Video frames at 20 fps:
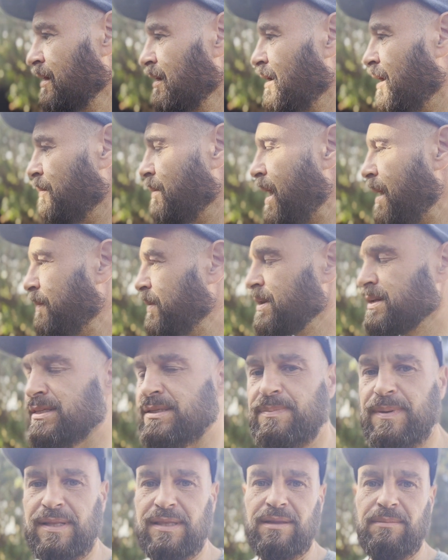I'm happy to
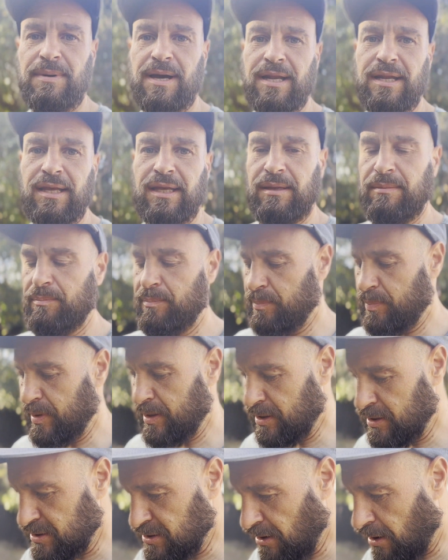spend the money
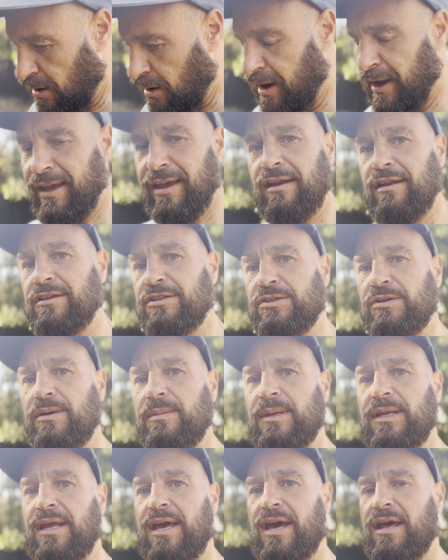because I get
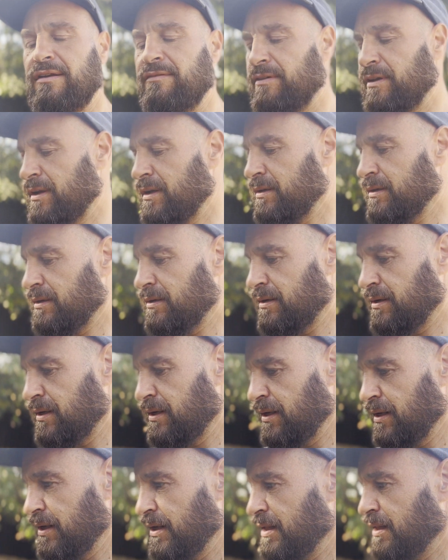enjoyment out of it, and
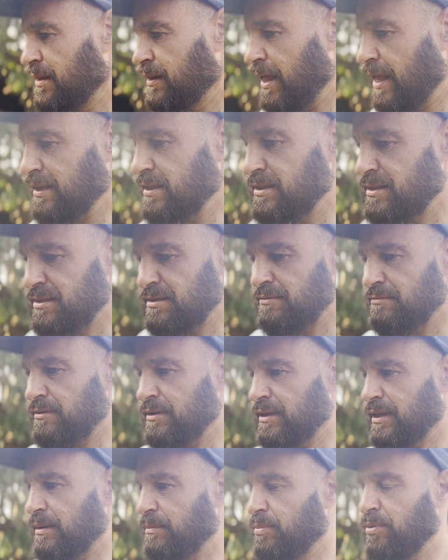that's the
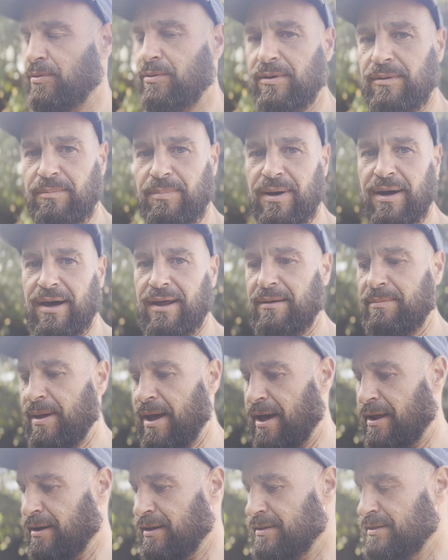really important part
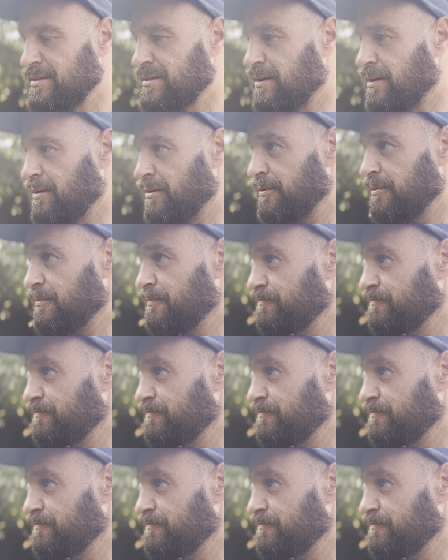about it. So,